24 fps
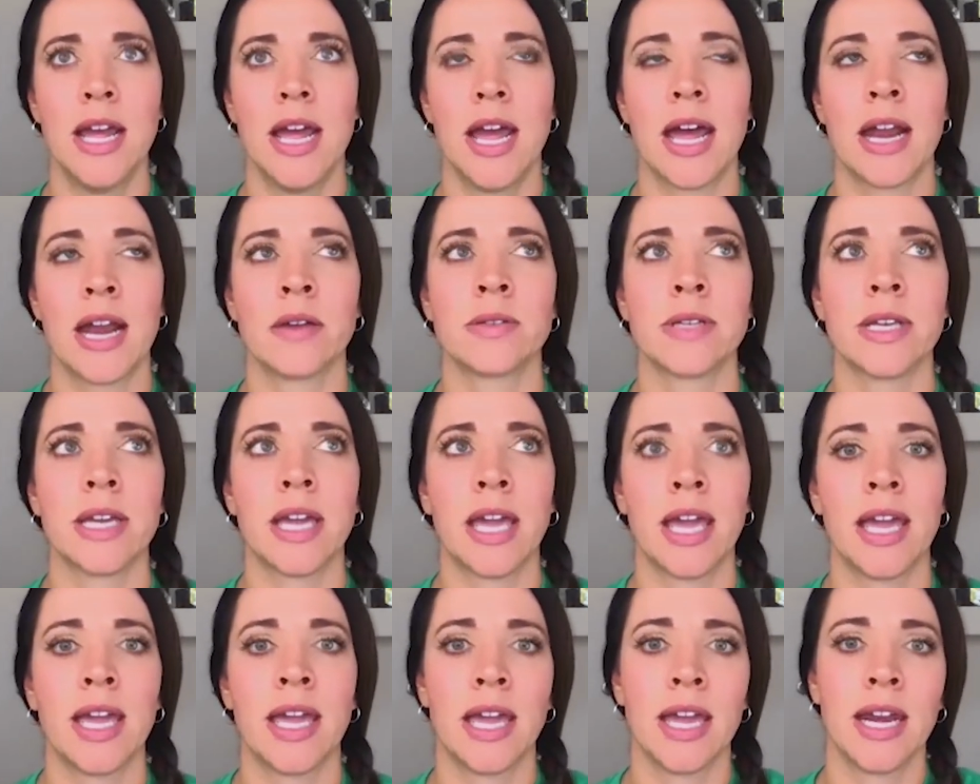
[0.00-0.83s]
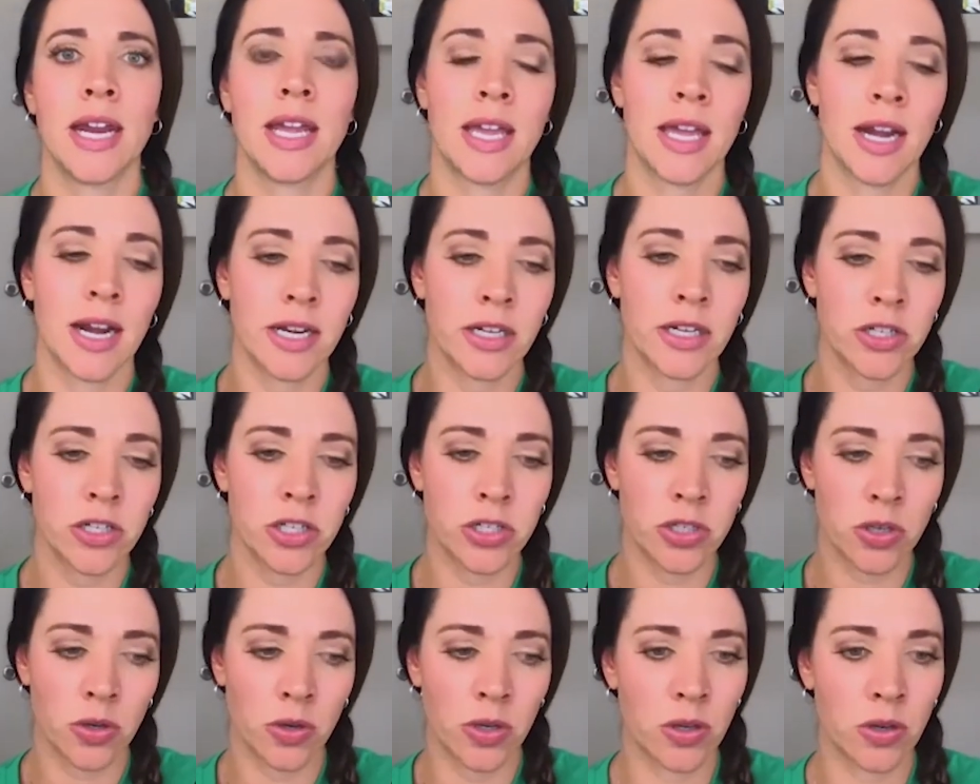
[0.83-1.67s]
And I was like, hey, Katie, can I just
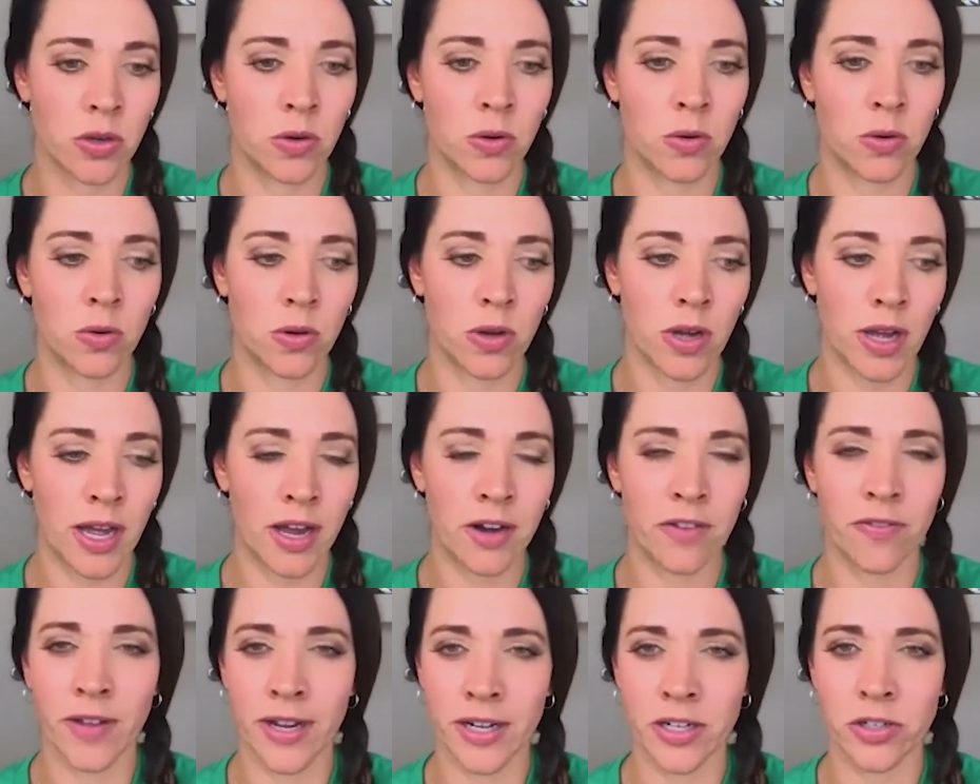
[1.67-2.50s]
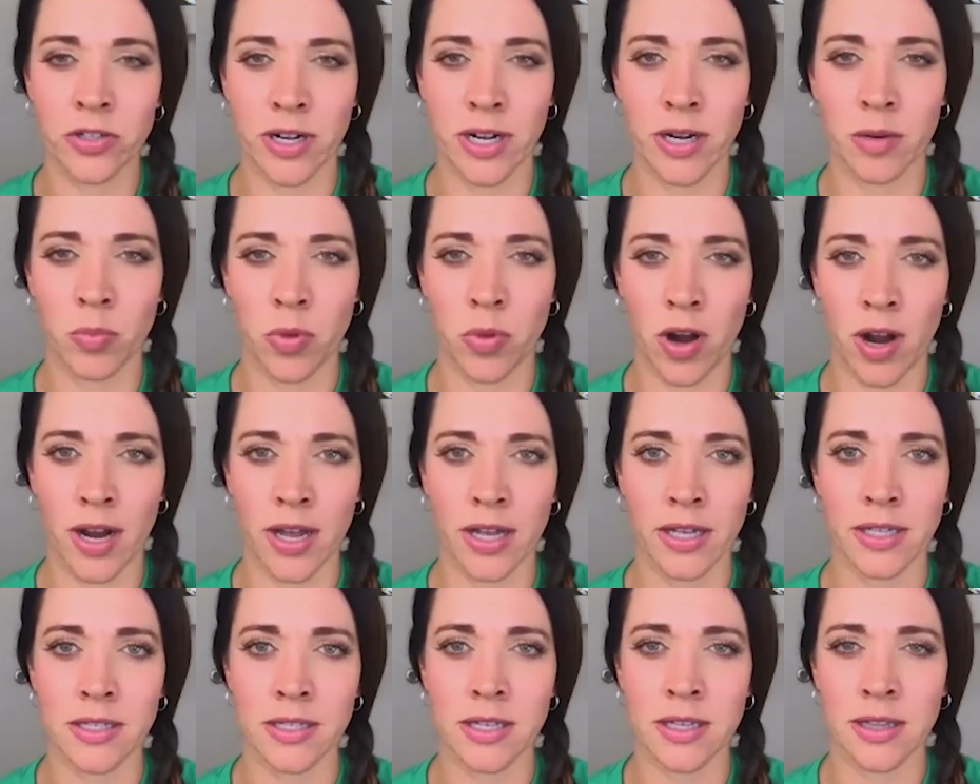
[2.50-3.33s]
show you how to find trending
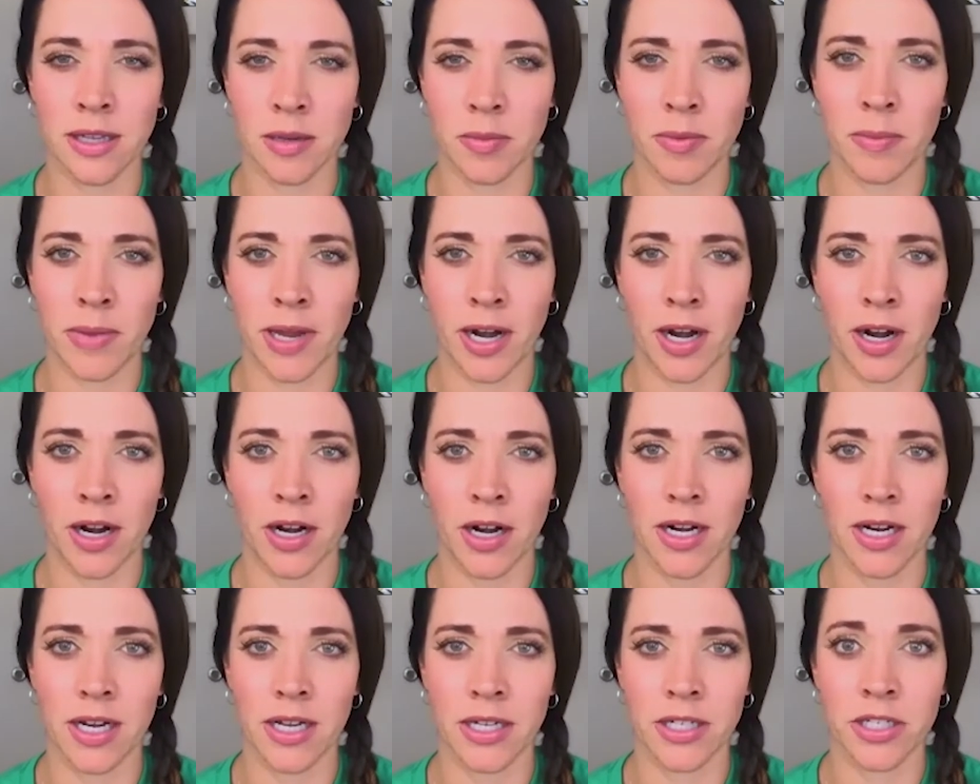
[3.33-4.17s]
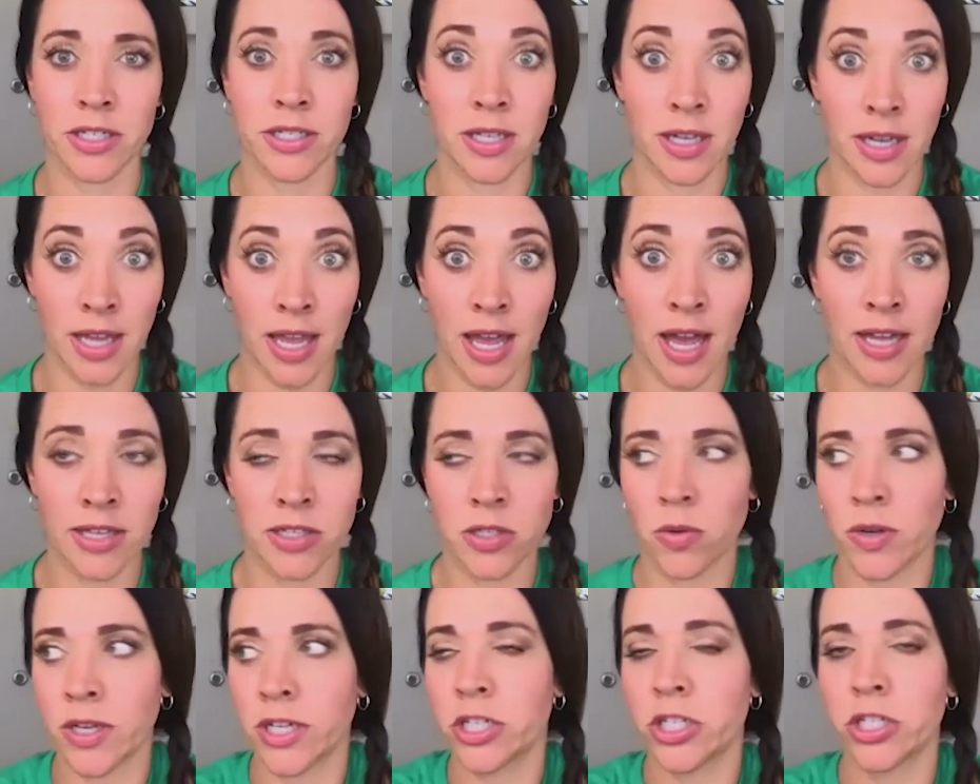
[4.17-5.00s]
products a little bit better? And she said, yeah.
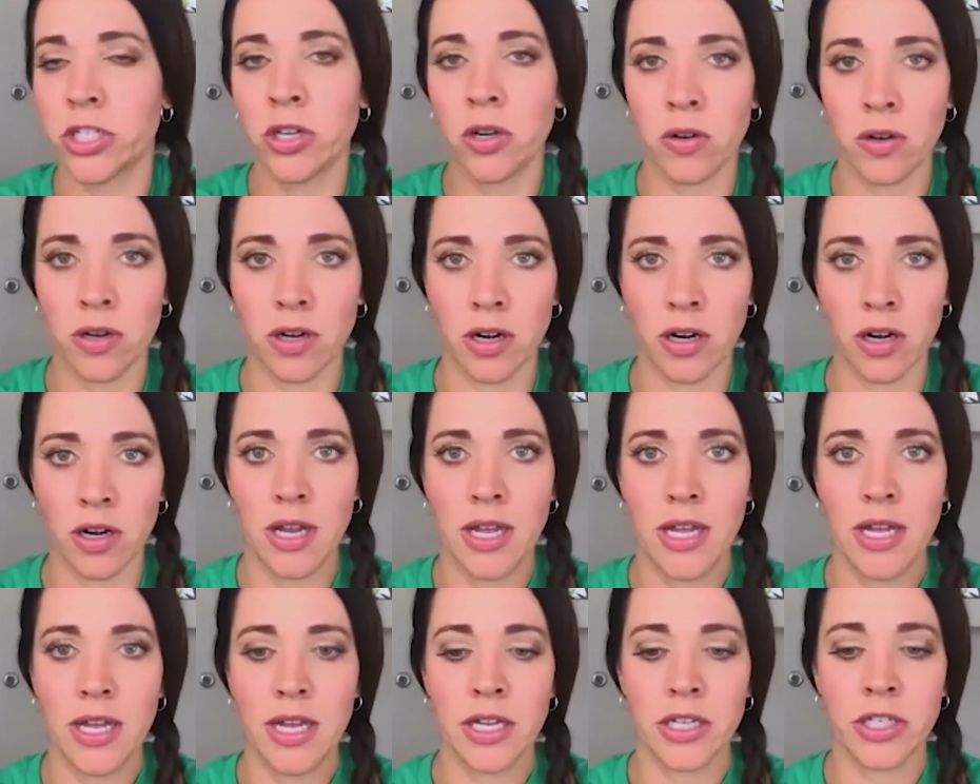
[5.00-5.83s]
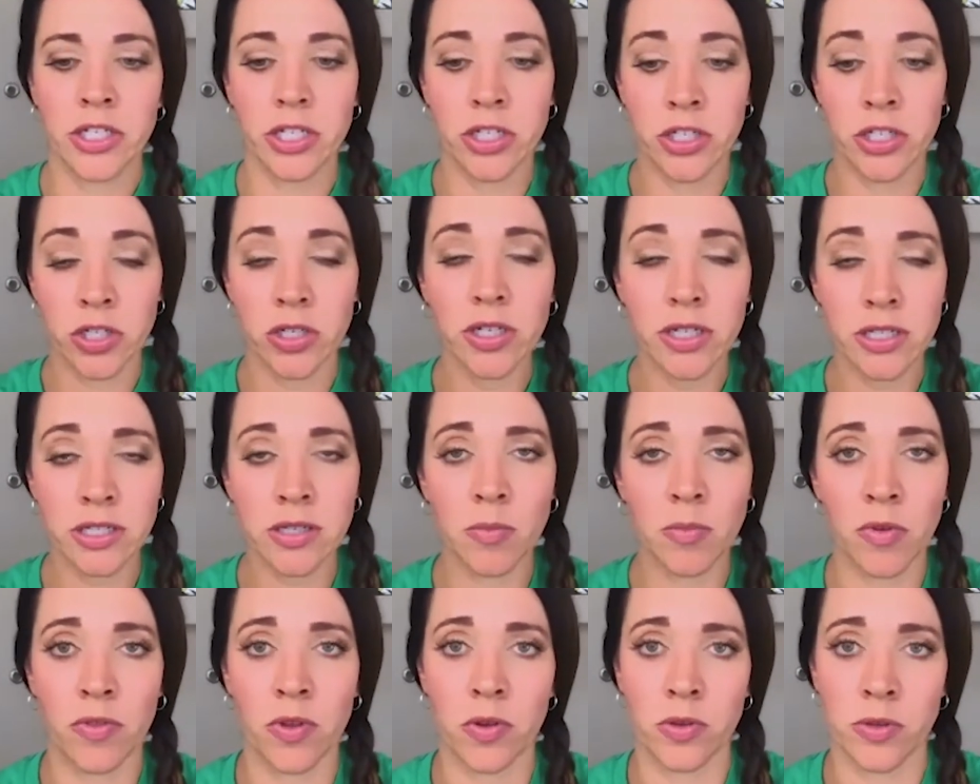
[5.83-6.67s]
So I showed her. She took
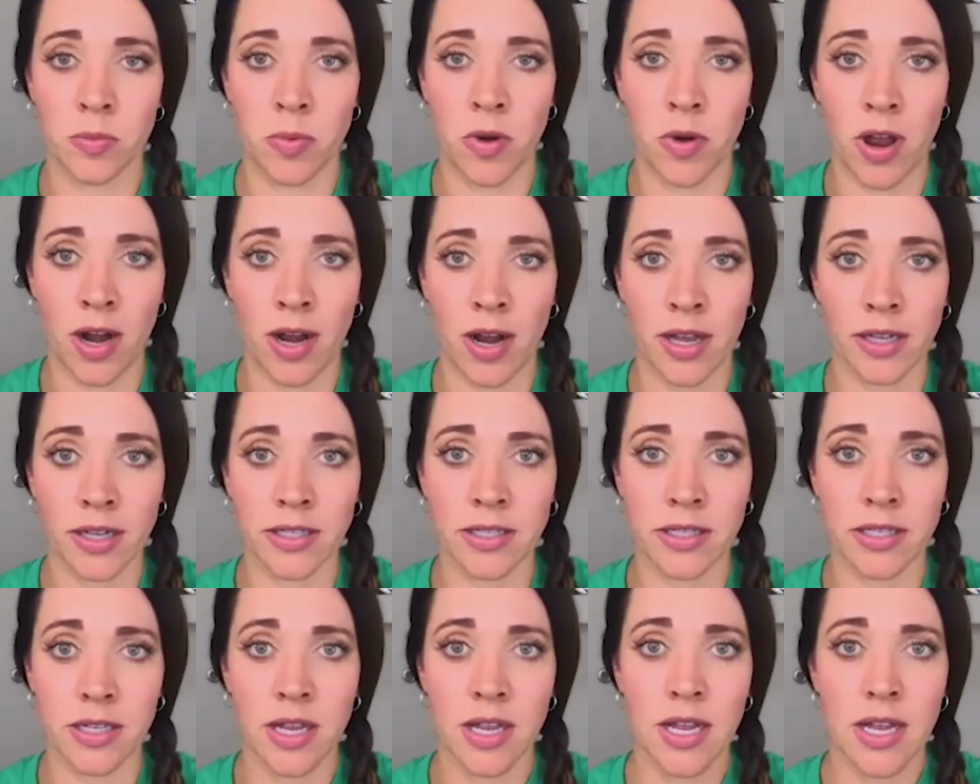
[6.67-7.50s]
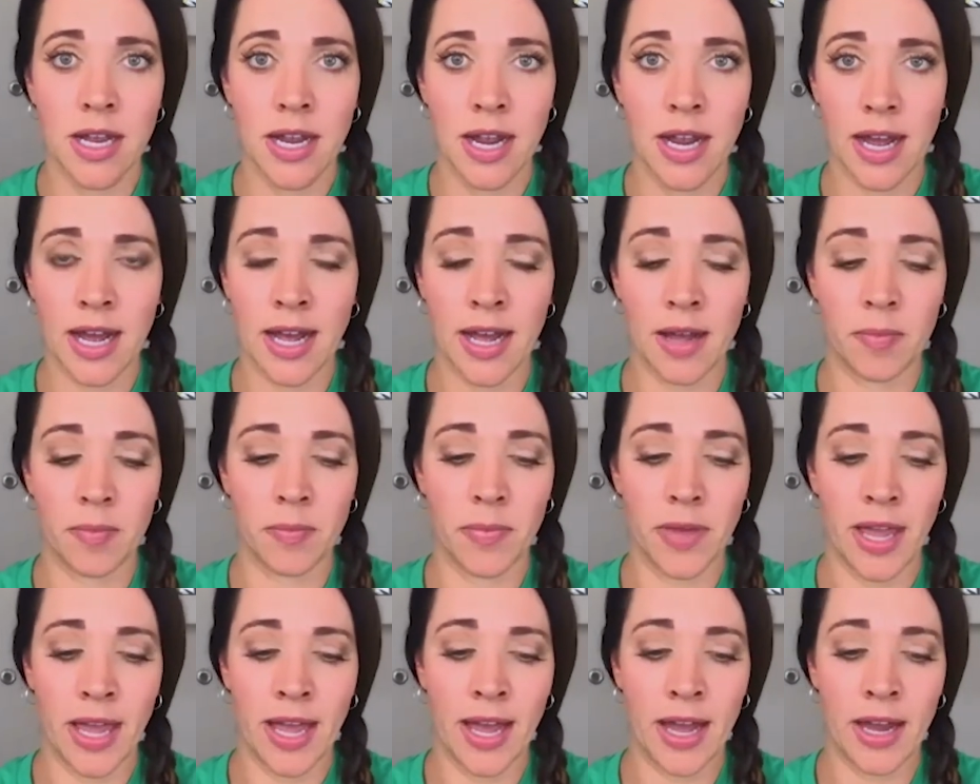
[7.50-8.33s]
some of those products
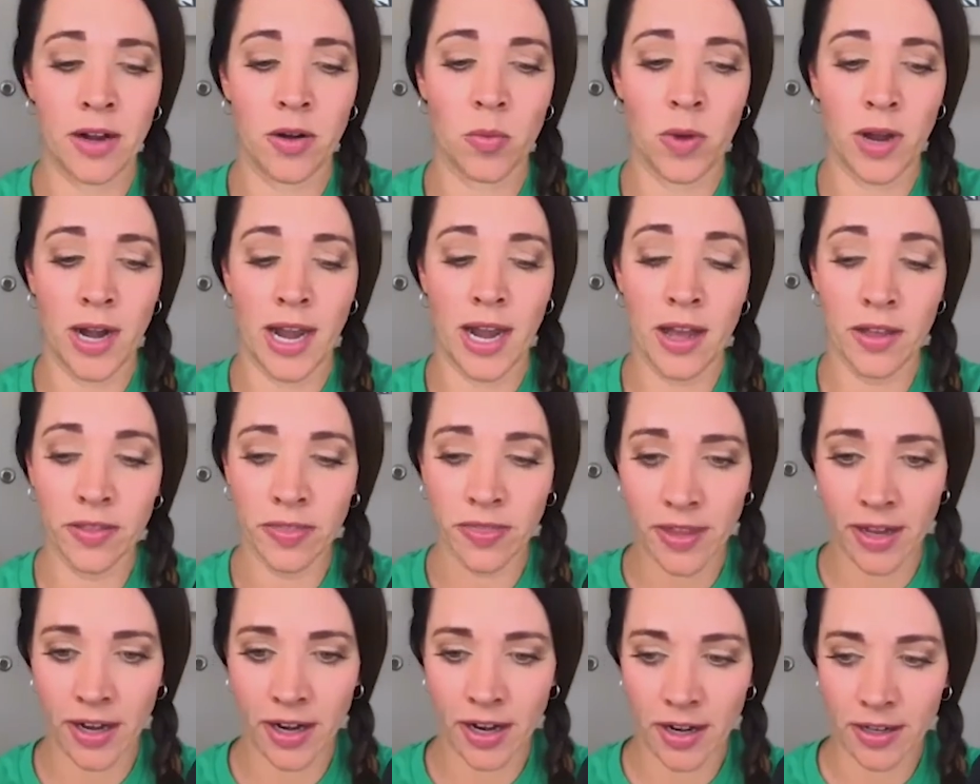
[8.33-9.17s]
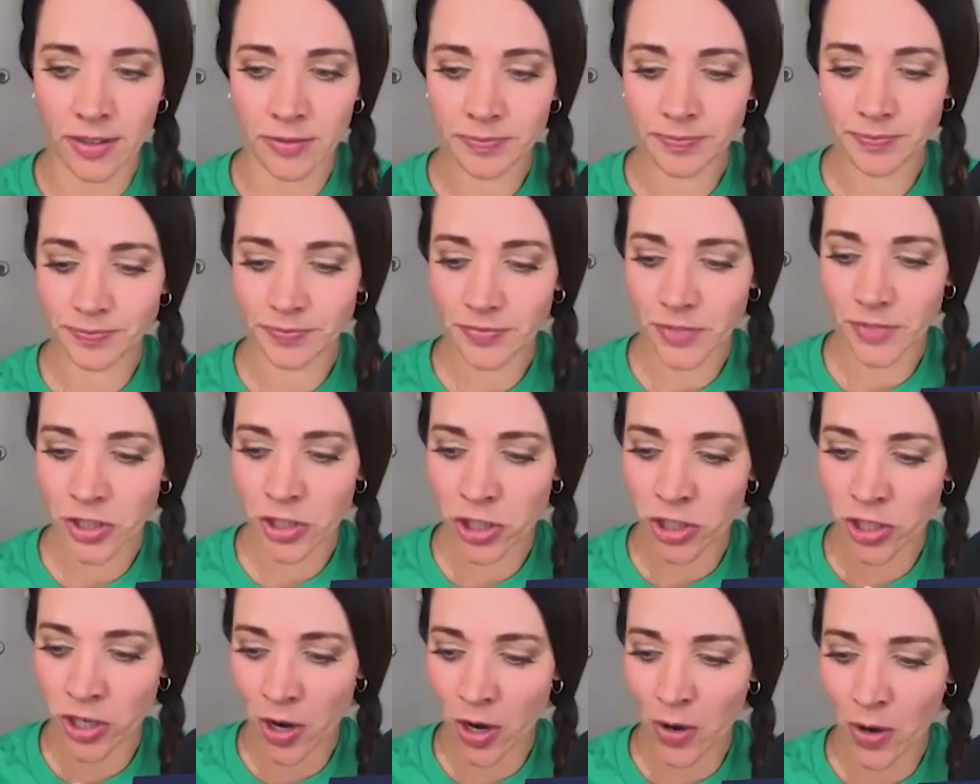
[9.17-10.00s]
and went out there,
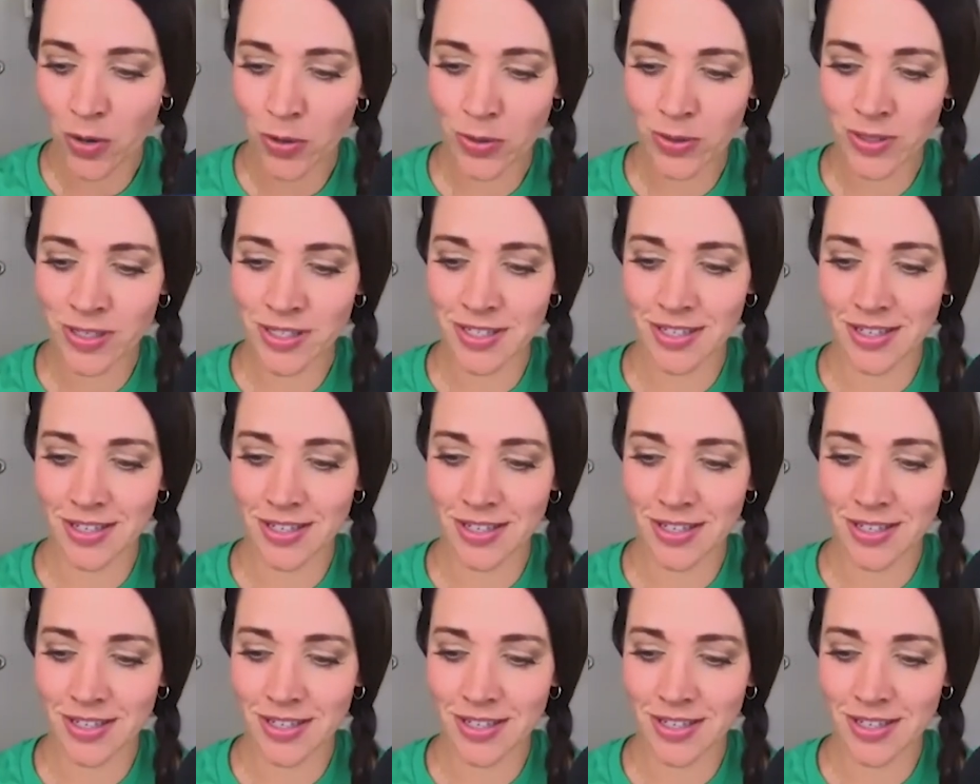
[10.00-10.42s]
chose